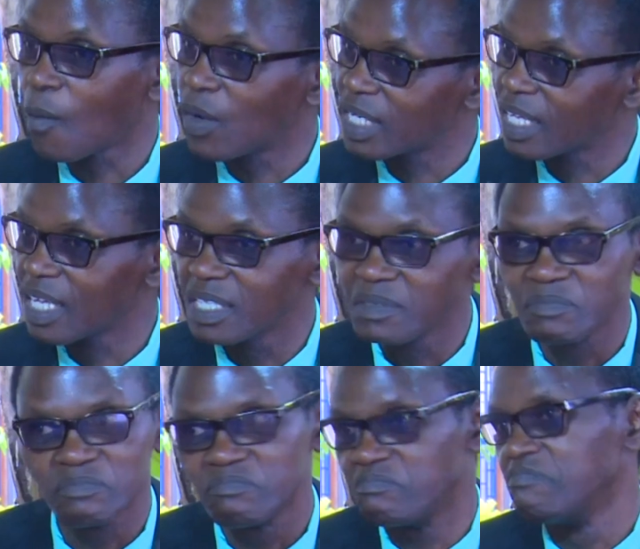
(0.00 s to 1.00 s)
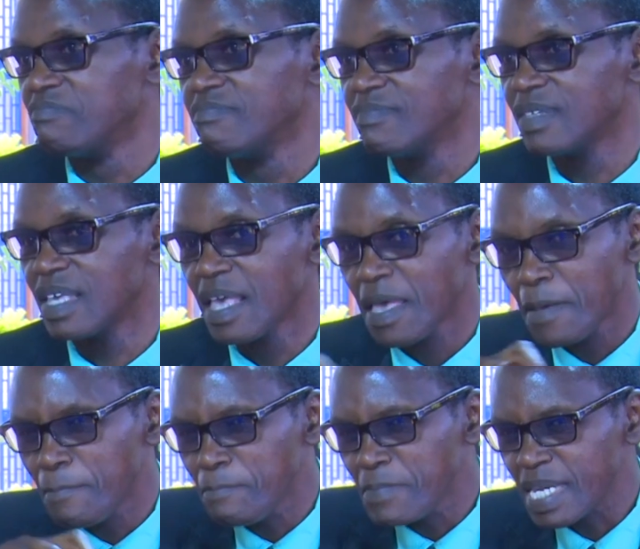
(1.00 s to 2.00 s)
now we see there
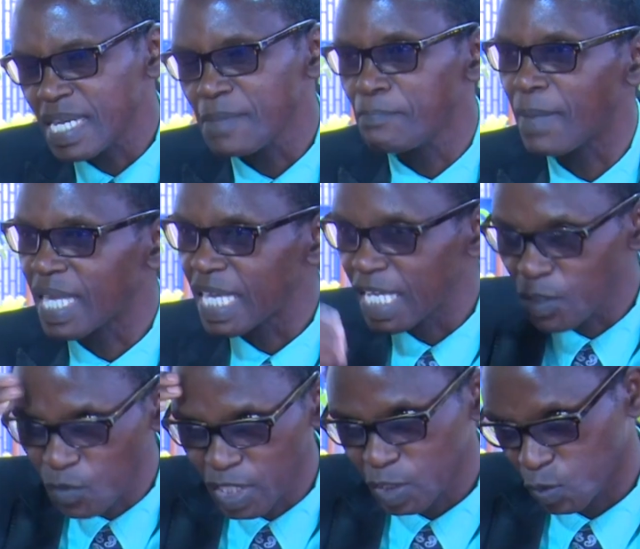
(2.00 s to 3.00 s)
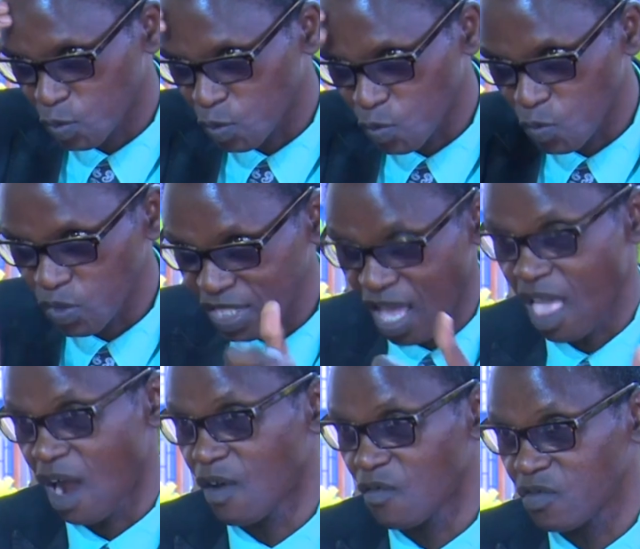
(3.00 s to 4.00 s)
is a lot of improvement
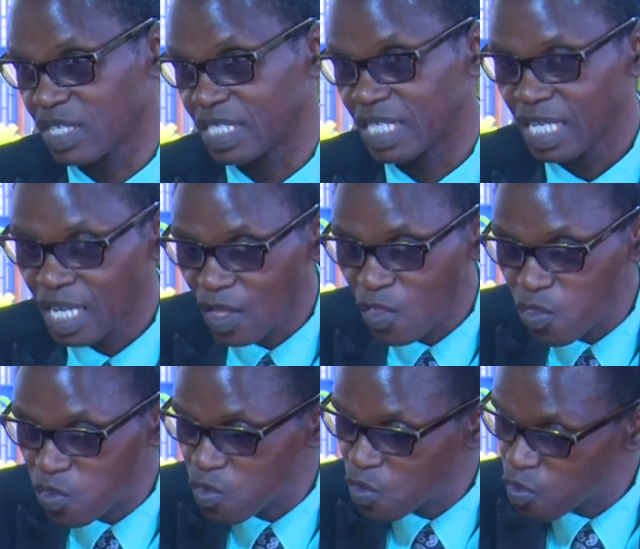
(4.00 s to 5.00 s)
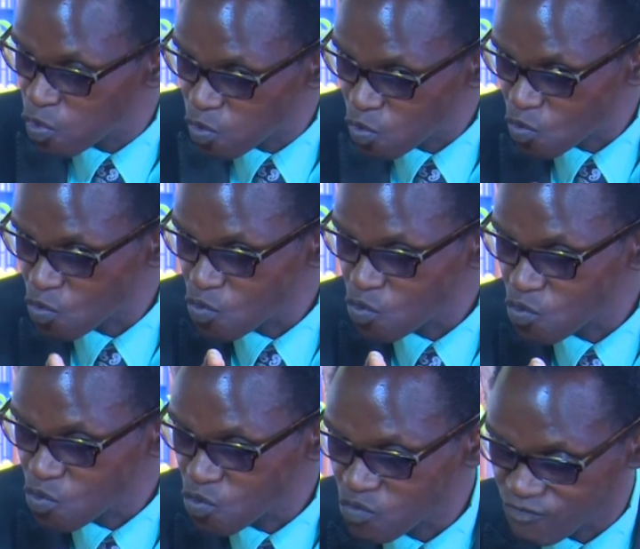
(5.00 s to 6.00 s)
and on education